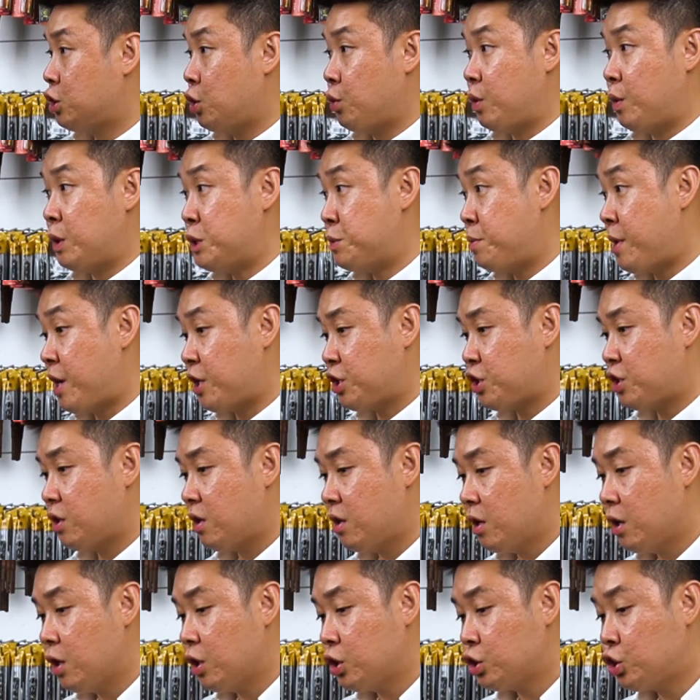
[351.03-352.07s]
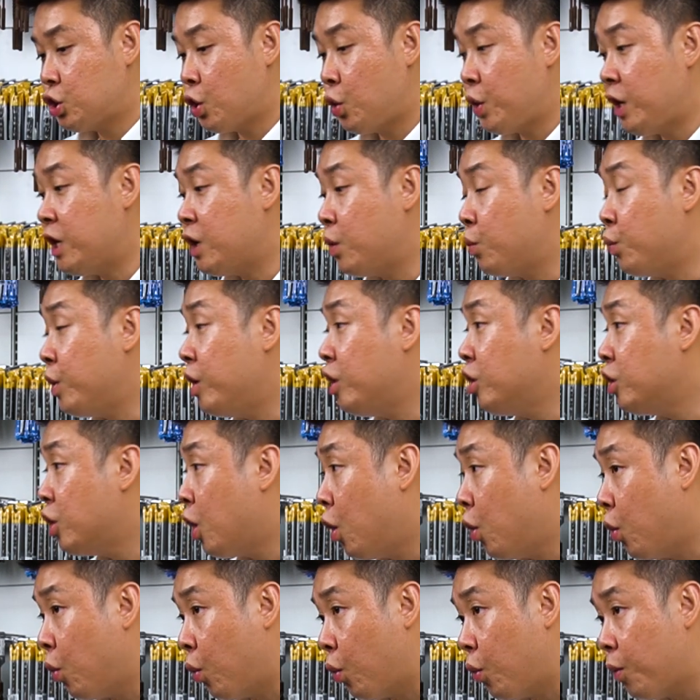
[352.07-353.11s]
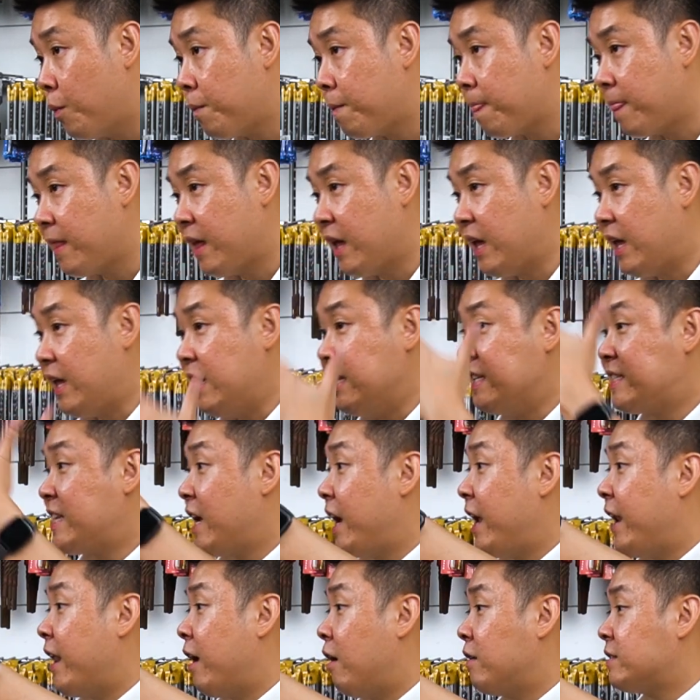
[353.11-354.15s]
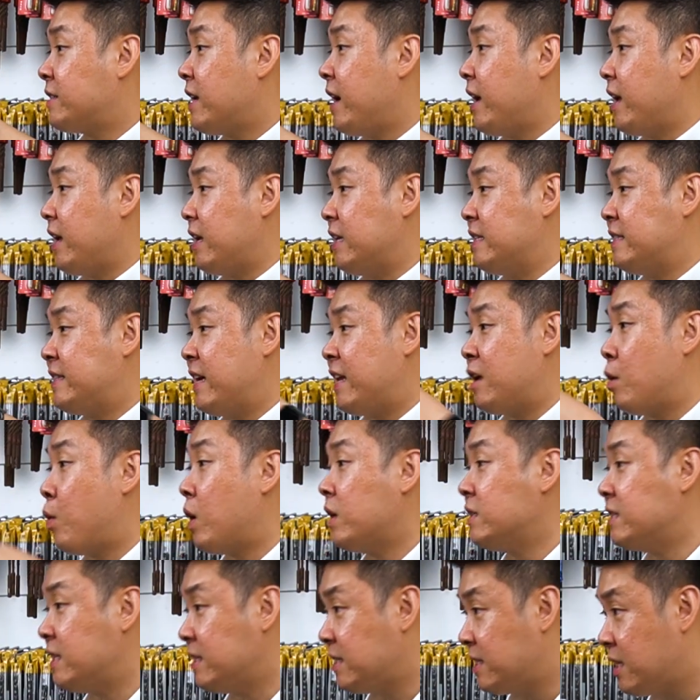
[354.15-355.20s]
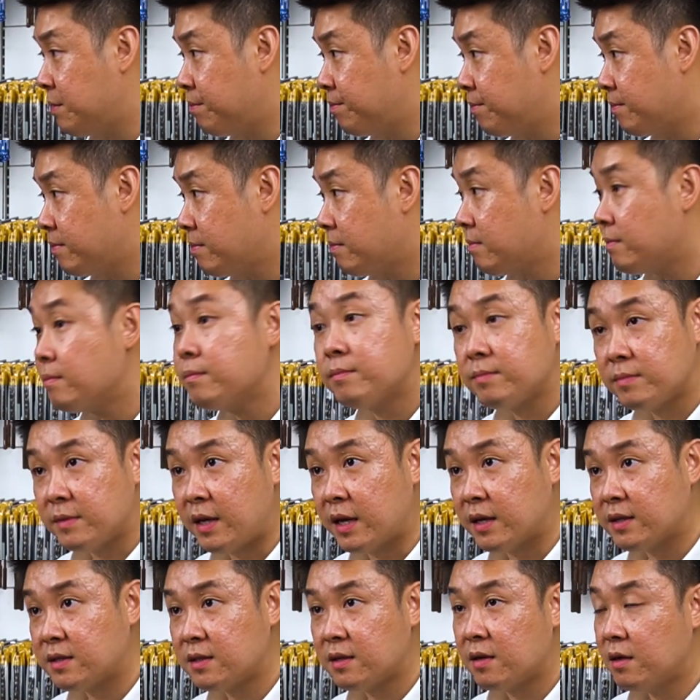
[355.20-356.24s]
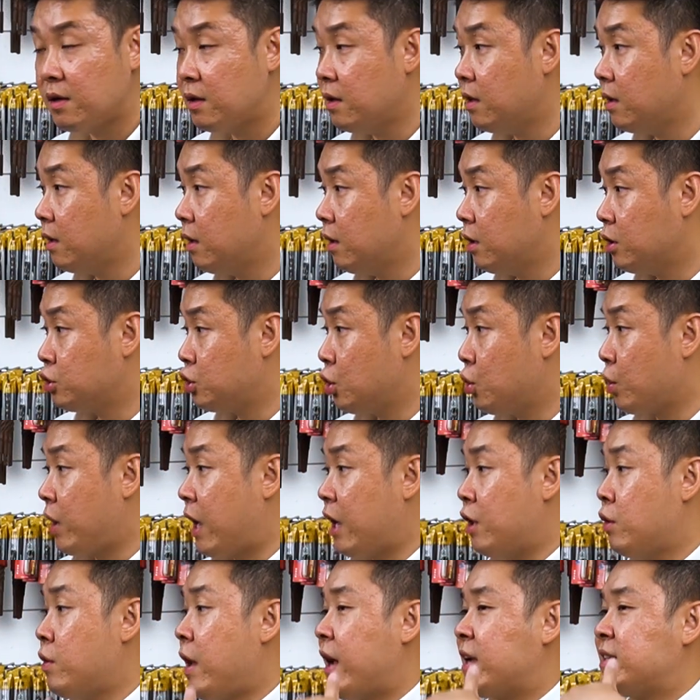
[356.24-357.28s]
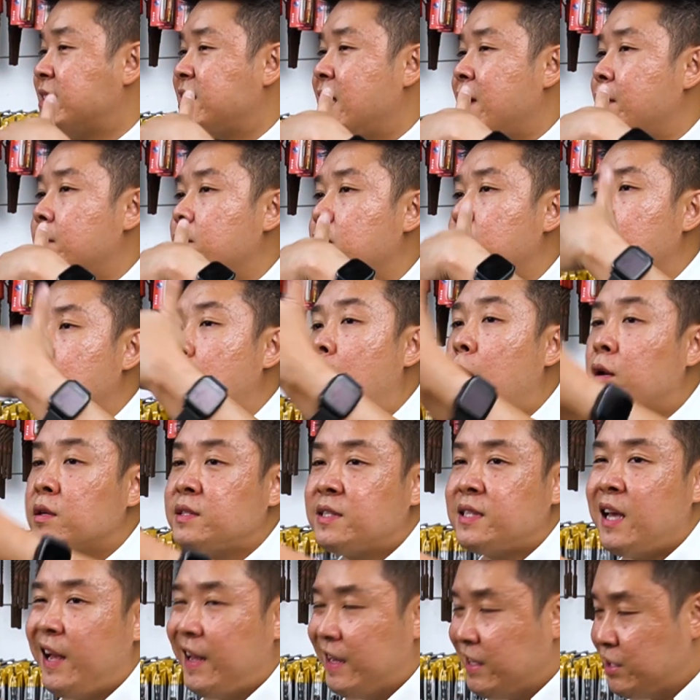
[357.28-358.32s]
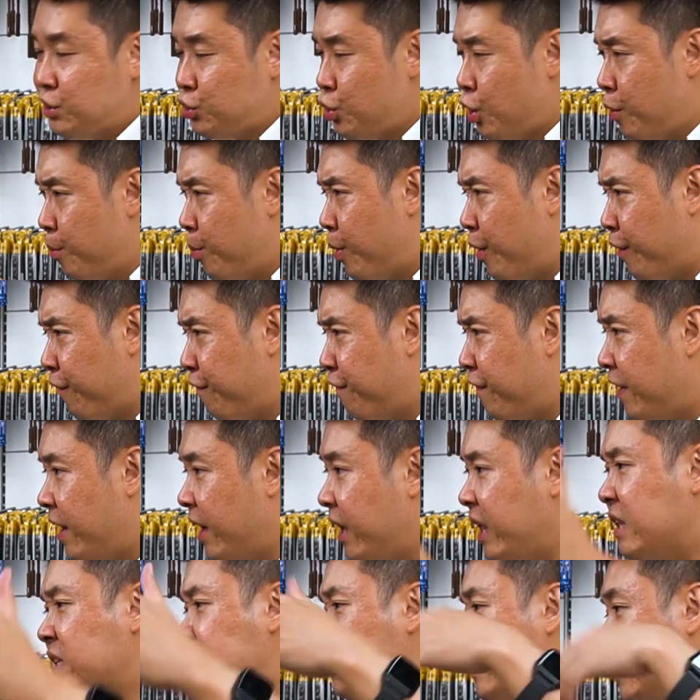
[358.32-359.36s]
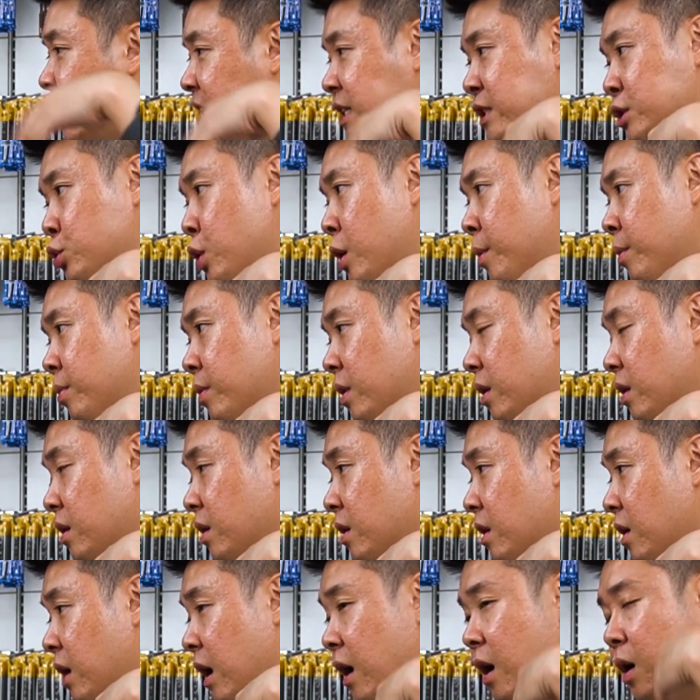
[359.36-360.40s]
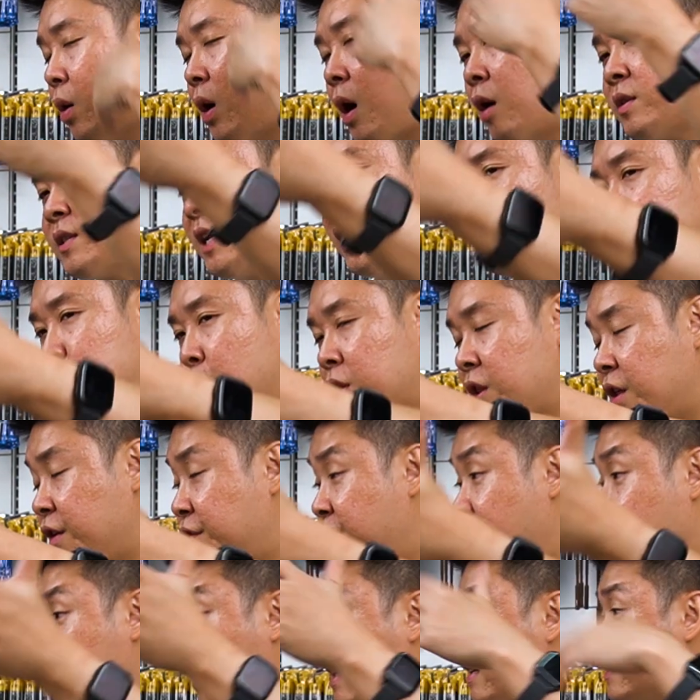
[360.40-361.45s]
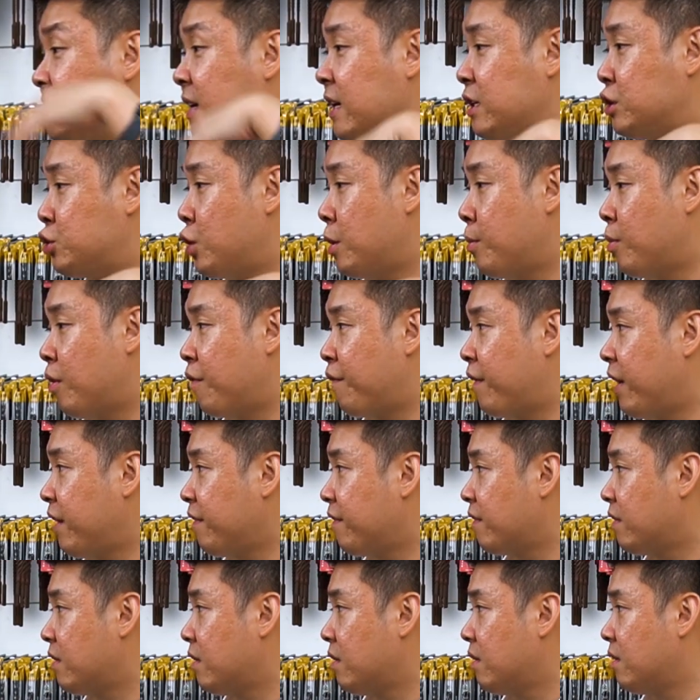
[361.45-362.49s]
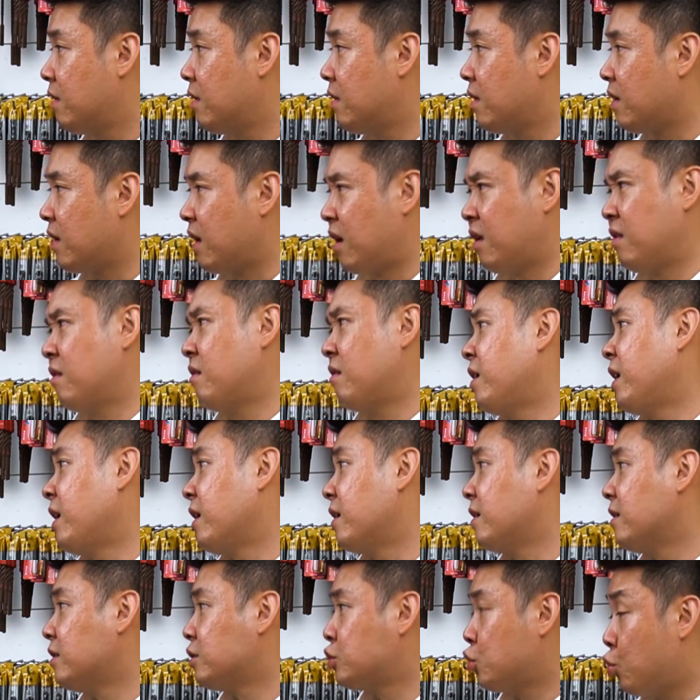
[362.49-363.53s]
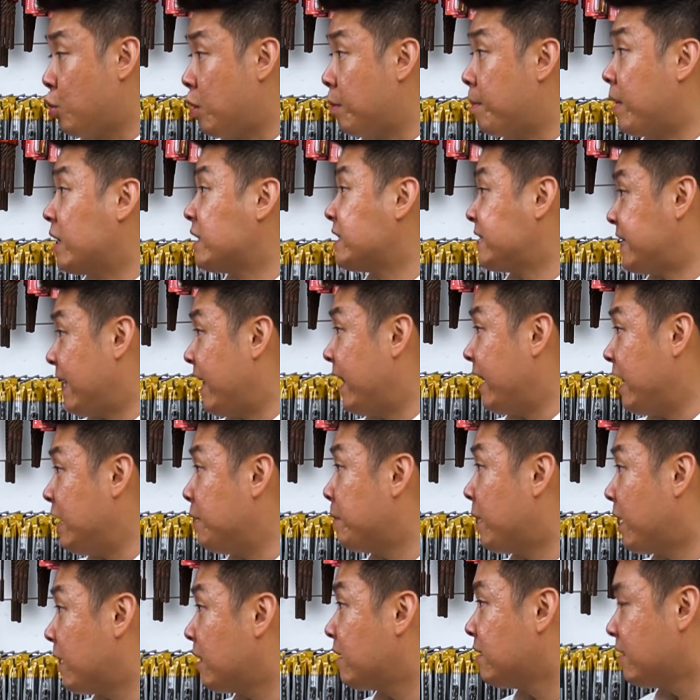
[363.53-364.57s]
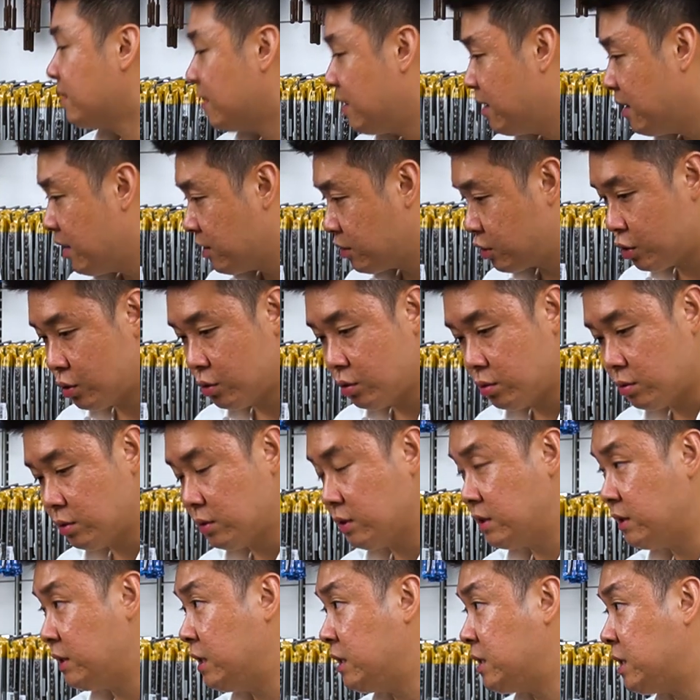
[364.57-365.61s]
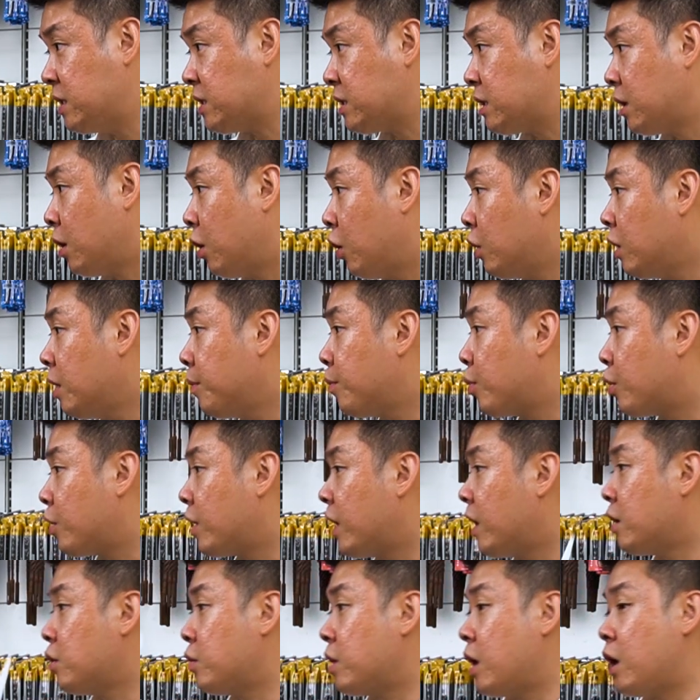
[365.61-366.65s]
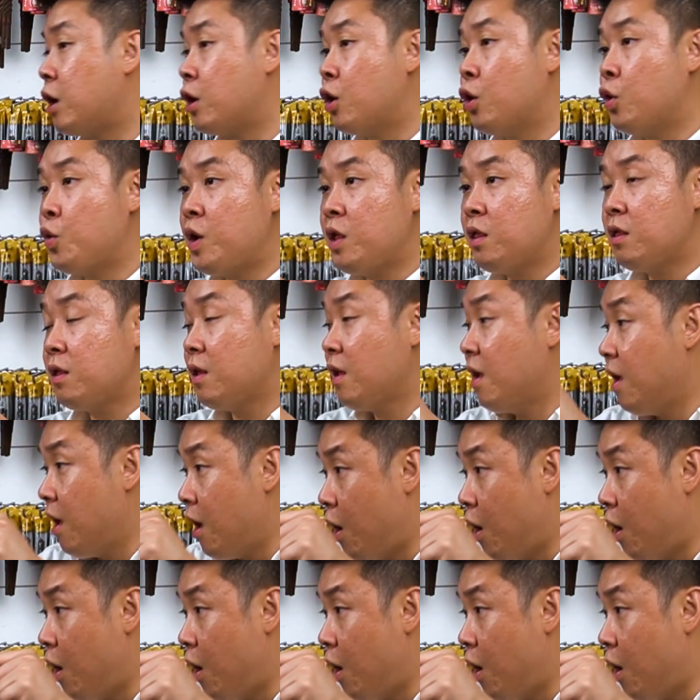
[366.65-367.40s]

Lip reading: So which match? So in a window, inside and outside, is that a one system? Yes. So can you accept outside is 12.5, inside is 12, outside is 25, inside is 12.5? right? So we must tally, ma. So this is the only product you can go in.